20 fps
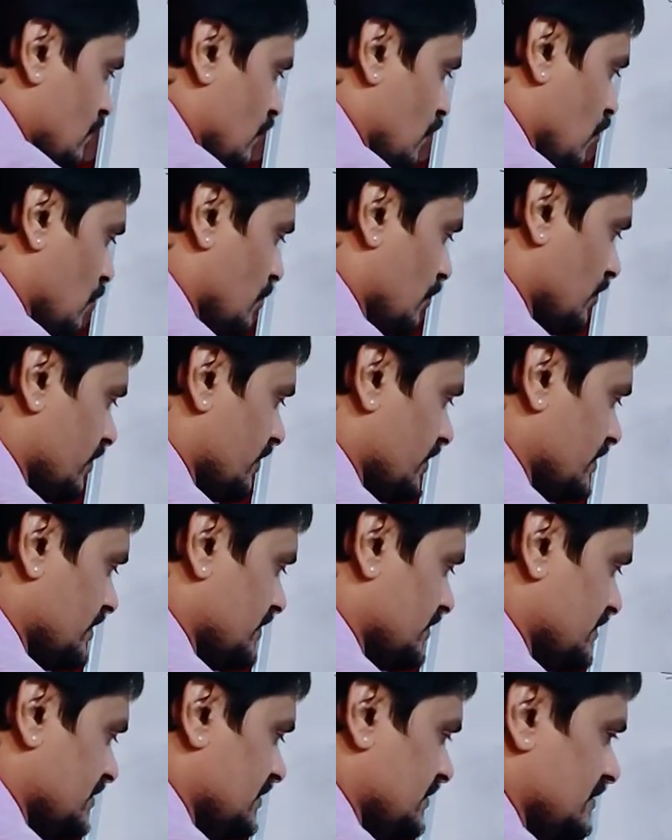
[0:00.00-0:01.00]
what about
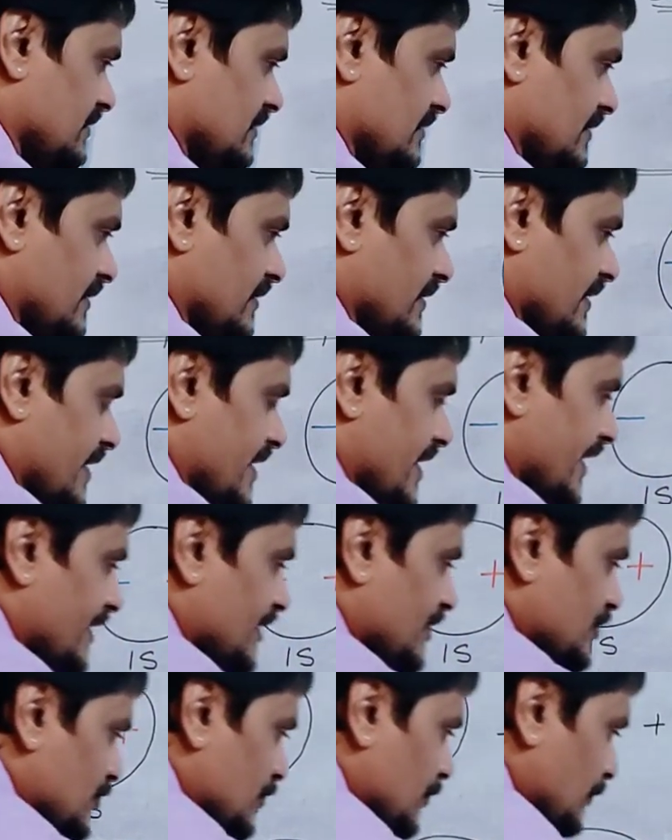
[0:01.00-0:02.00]
this
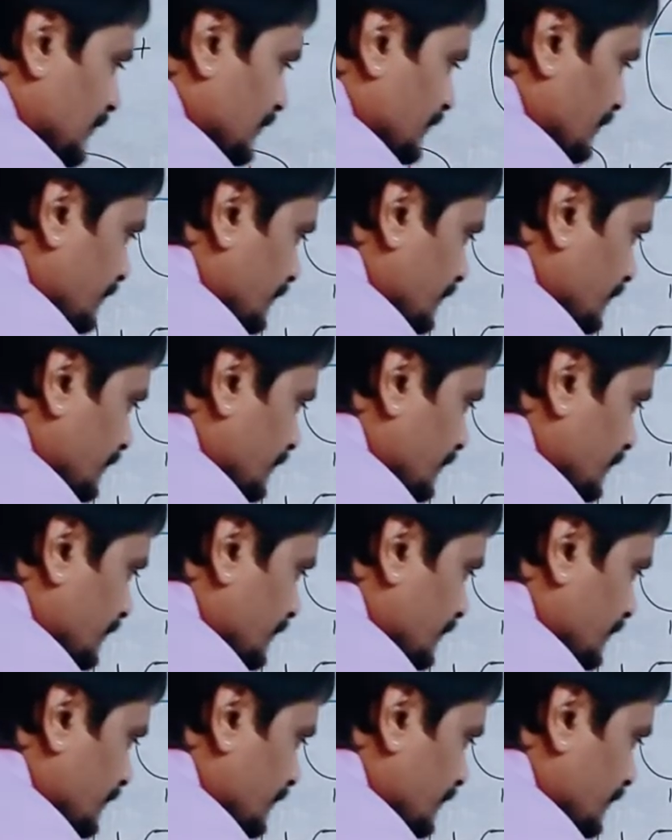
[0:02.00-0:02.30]
negative